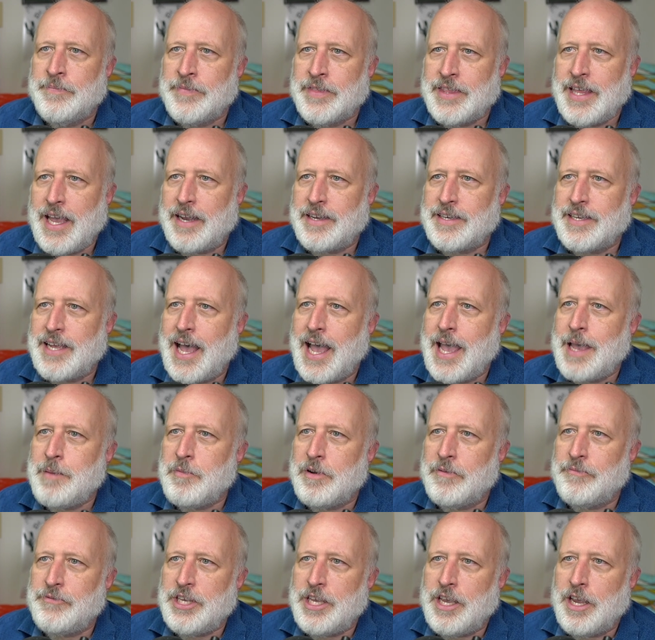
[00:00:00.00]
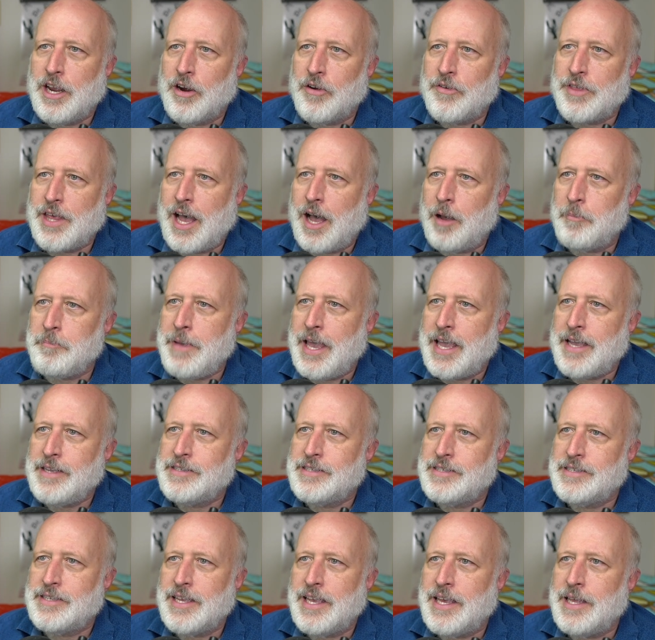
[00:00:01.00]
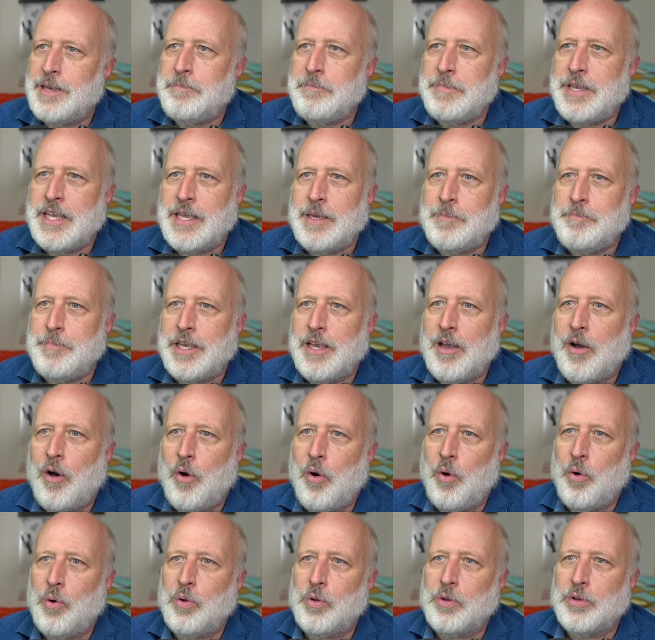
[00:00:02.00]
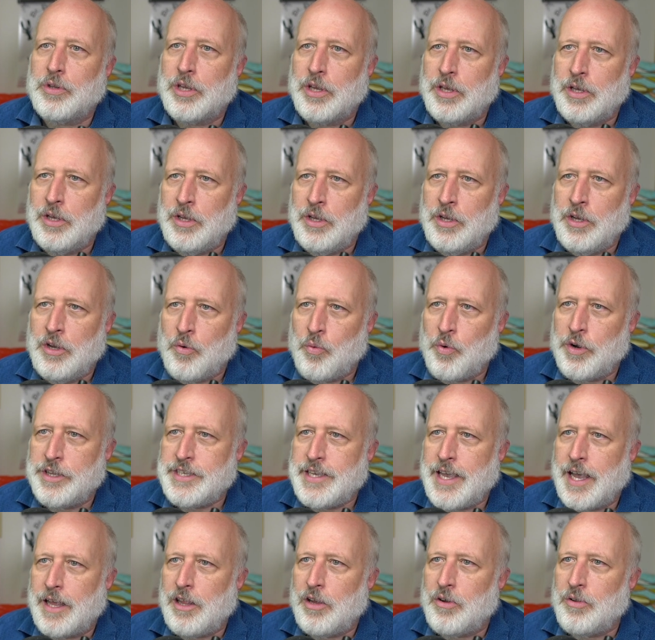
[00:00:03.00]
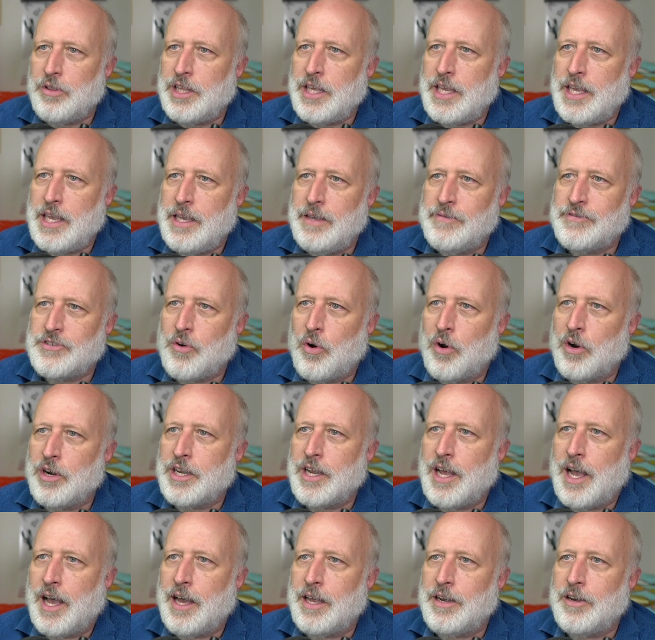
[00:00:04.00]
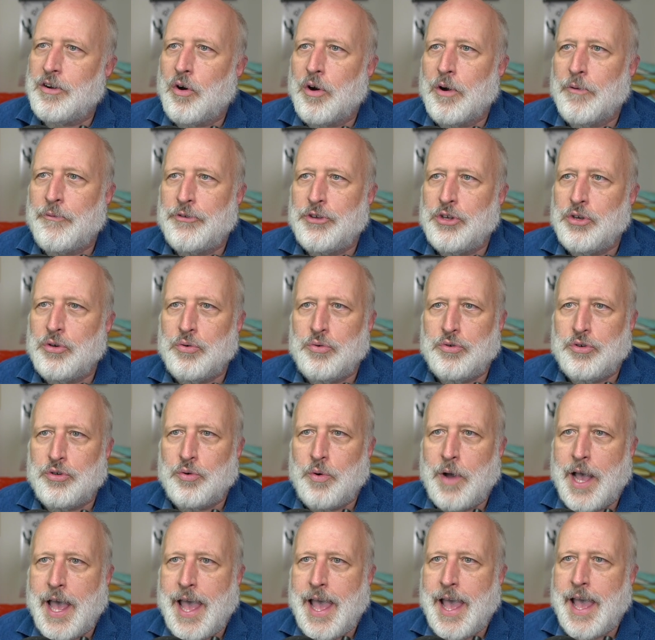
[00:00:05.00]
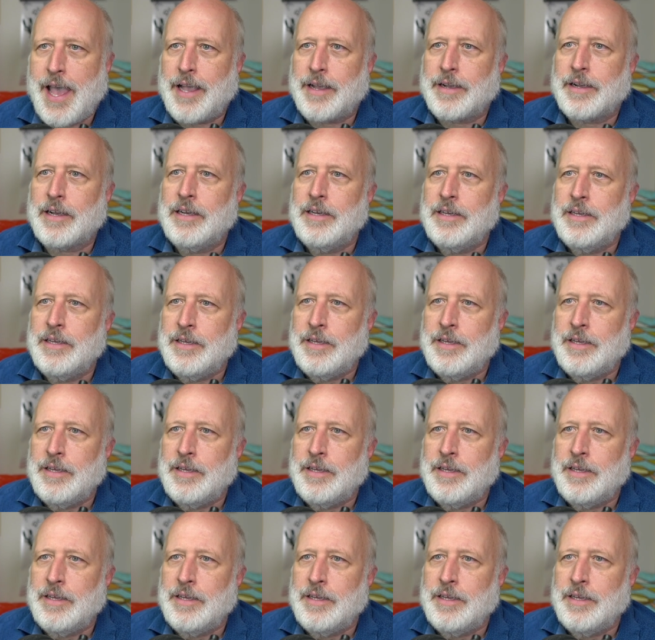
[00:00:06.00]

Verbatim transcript: "That time of year thou mad'st in me behold, when yellow leaves or none or few do hang,